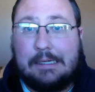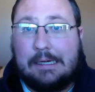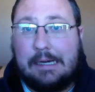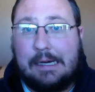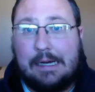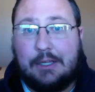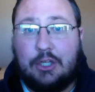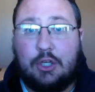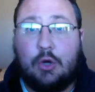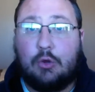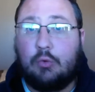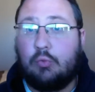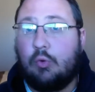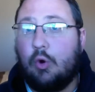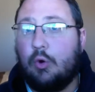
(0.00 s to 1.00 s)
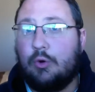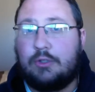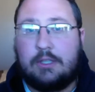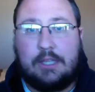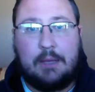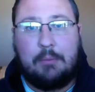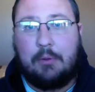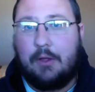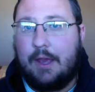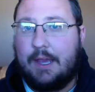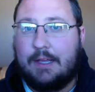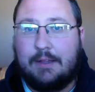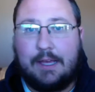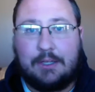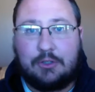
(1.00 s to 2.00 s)
the roles that they play
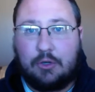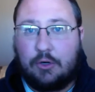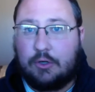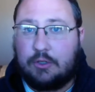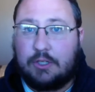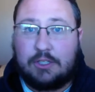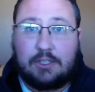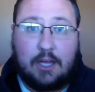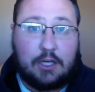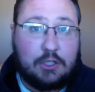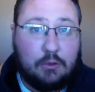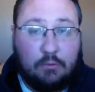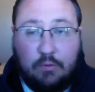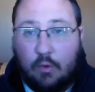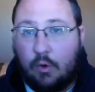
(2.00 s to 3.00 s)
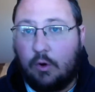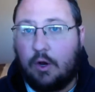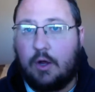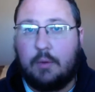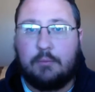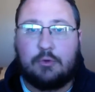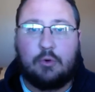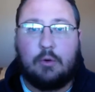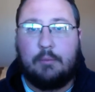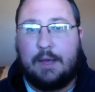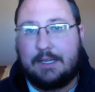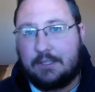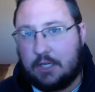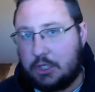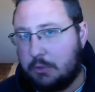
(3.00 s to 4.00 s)
in like certain discussion forums or
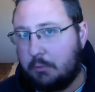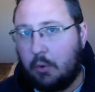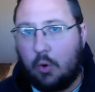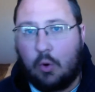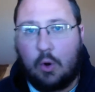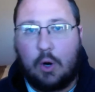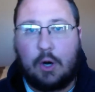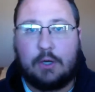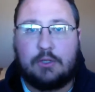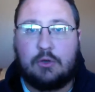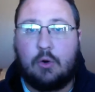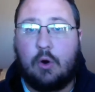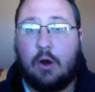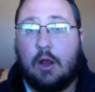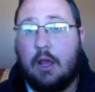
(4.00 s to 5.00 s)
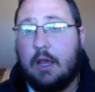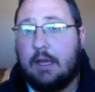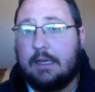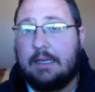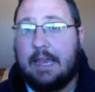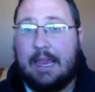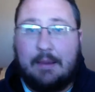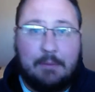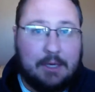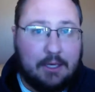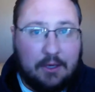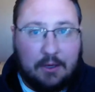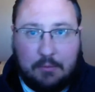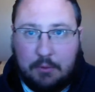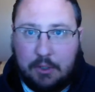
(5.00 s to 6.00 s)
message boards or gaming
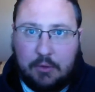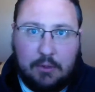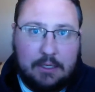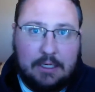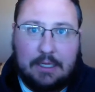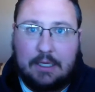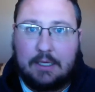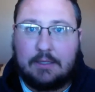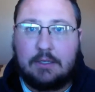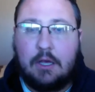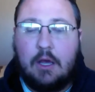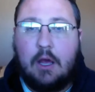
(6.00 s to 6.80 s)
communities.